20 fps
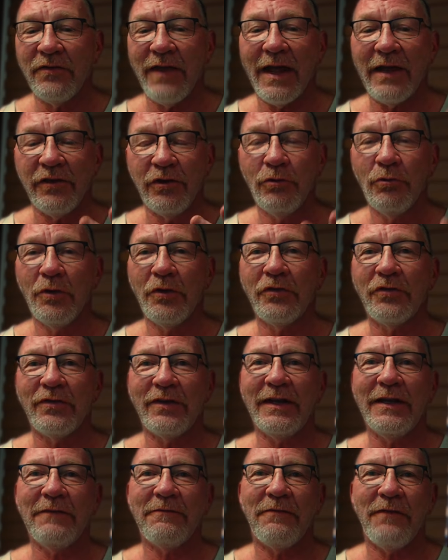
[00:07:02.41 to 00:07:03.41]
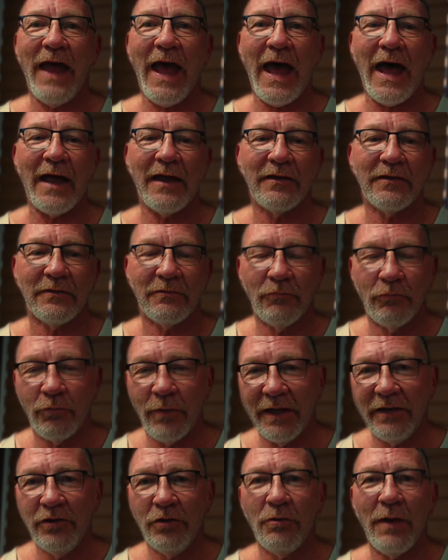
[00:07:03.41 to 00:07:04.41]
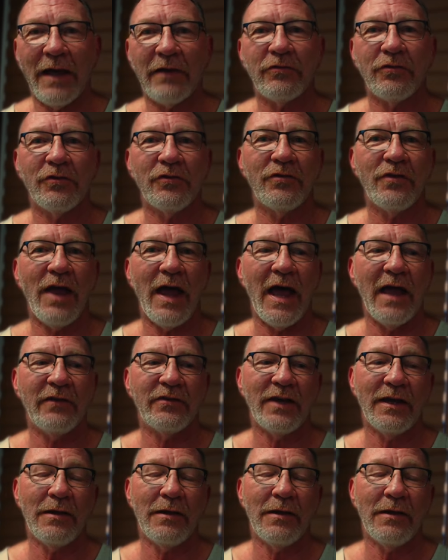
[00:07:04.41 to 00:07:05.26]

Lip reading: that you will see fat when you exercise,